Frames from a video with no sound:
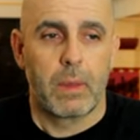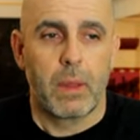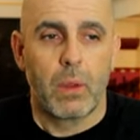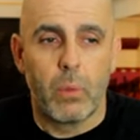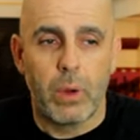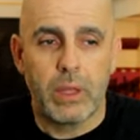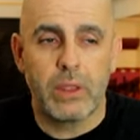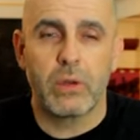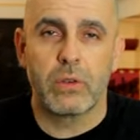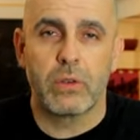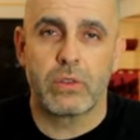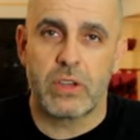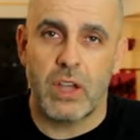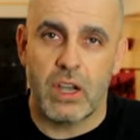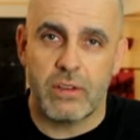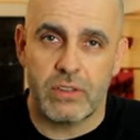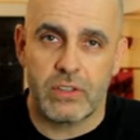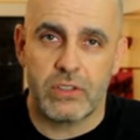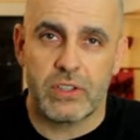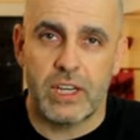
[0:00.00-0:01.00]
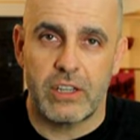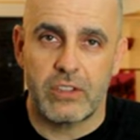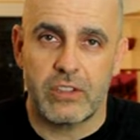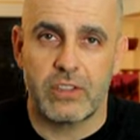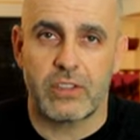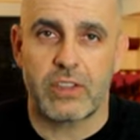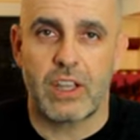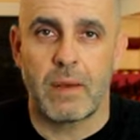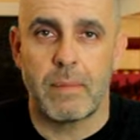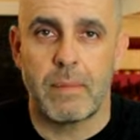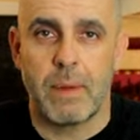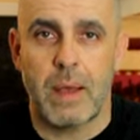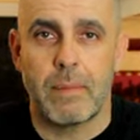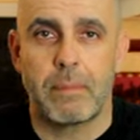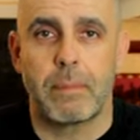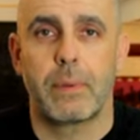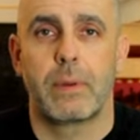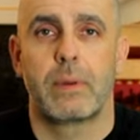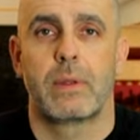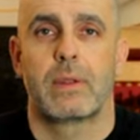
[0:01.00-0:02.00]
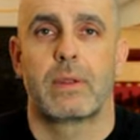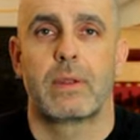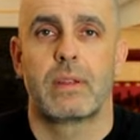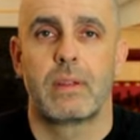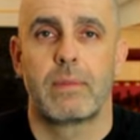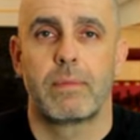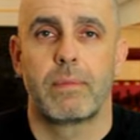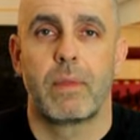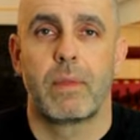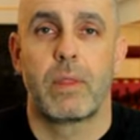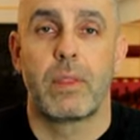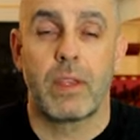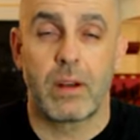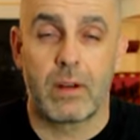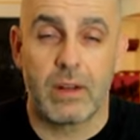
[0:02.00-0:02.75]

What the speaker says: when those conversations come up, their